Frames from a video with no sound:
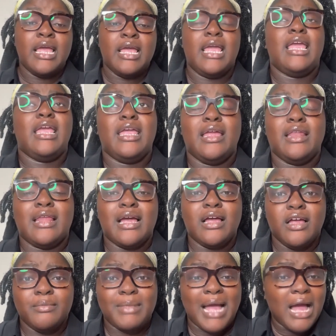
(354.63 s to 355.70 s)
And
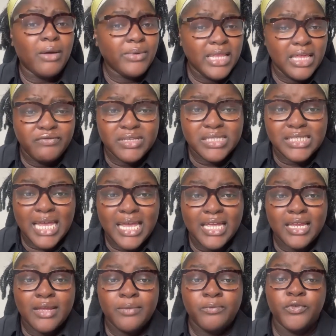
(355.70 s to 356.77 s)
I would even
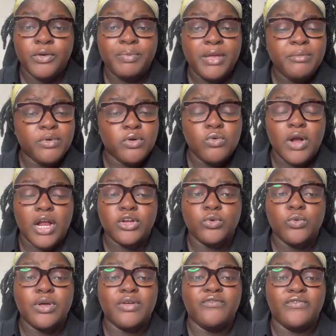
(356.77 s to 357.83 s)
say for people who are
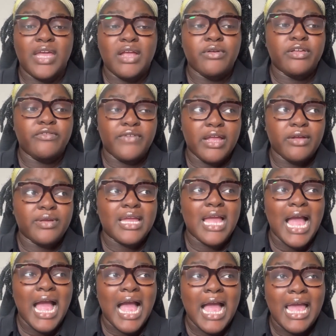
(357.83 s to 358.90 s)
doing very, very
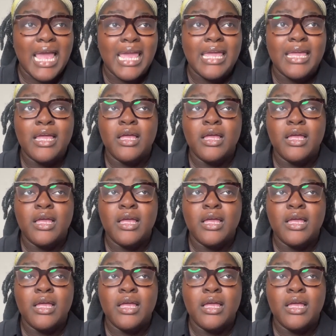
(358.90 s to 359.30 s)
high,